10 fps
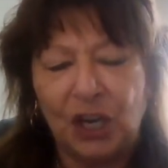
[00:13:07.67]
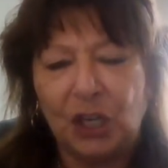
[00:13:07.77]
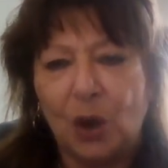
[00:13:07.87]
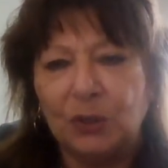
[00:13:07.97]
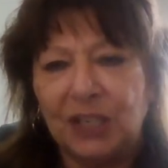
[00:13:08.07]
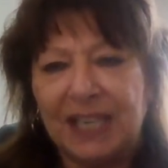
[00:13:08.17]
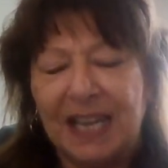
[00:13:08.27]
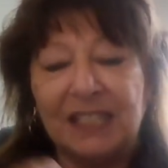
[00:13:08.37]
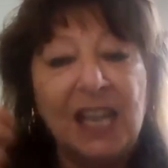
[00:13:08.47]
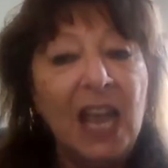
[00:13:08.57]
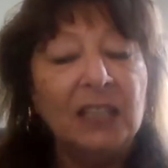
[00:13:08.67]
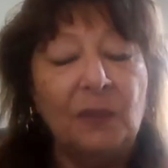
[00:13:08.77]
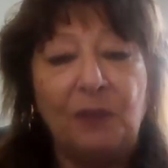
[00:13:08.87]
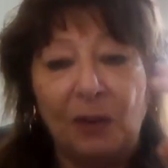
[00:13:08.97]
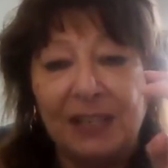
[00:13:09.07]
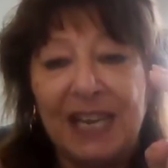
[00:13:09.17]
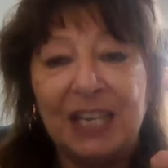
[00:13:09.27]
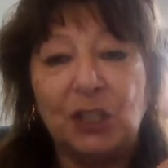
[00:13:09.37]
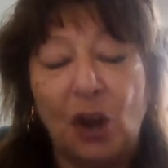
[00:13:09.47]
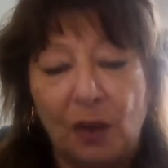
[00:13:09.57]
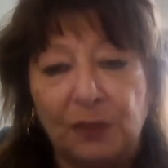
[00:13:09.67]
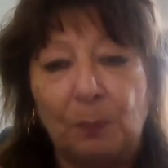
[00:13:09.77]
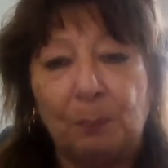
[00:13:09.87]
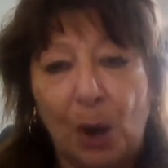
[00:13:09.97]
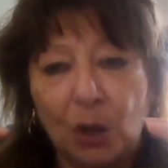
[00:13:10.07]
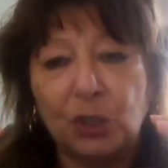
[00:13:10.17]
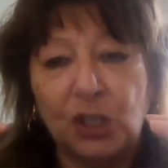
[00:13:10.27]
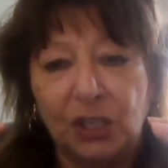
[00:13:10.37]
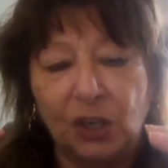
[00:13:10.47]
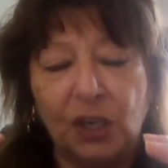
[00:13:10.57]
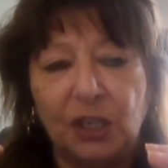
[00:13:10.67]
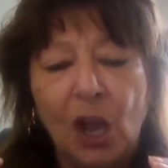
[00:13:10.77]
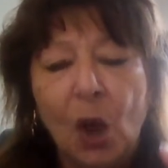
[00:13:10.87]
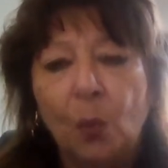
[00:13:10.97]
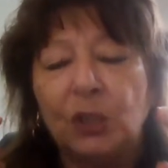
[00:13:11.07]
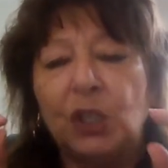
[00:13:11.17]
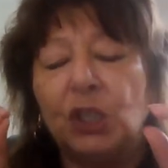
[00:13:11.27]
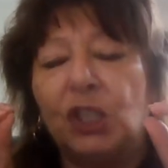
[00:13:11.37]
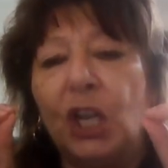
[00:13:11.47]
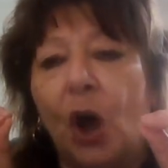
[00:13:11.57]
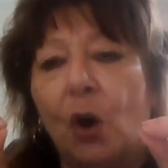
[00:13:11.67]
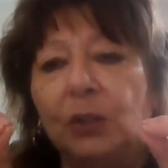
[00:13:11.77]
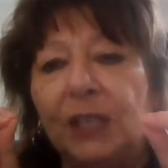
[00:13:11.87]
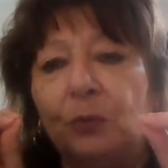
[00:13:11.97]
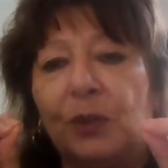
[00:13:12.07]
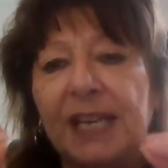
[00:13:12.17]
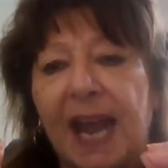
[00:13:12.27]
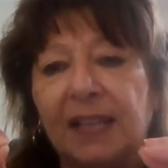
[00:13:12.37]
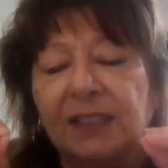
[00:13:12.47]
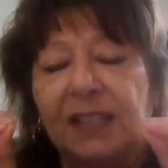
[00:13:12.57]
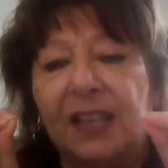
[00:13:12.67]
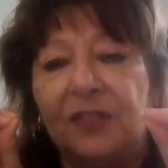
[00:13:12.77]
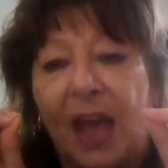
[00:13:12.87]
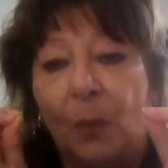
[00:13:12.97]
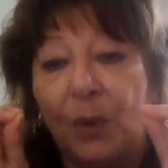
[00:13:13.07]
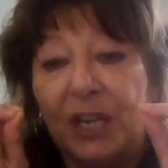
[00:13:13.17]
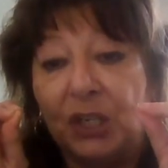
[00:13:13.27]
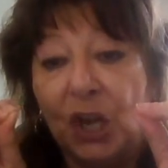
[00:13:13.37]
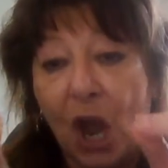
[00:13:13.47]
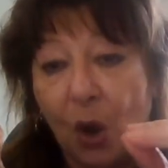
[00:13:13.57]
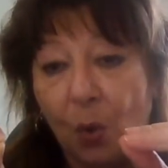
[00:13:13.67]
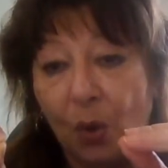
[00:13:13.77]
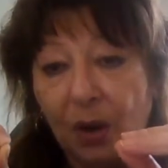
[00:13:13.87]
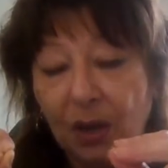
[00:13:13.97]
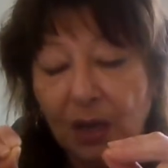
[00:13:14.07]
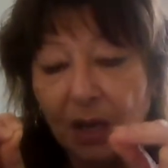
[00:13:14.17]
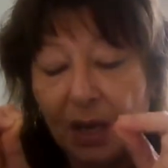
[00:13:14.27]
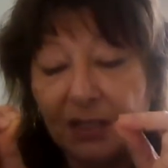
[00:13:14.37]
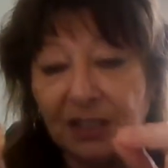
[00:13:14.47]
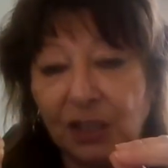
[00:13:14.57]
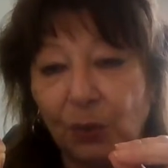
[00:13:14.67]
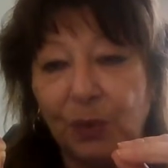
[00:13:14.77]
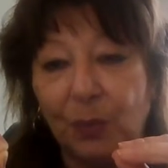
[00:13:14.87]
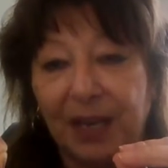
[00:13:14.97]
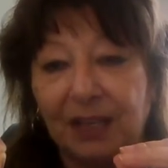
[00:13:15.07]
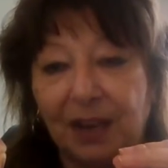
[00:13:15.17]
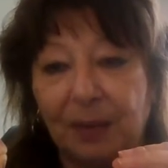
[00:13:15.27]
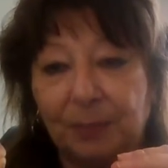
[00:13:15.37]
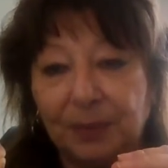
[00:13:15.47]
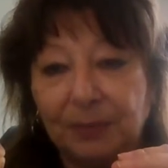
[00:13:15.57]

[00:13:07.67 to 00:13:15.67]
It goes against the very nature of the personhood, which is the only reality that we know until we wake up.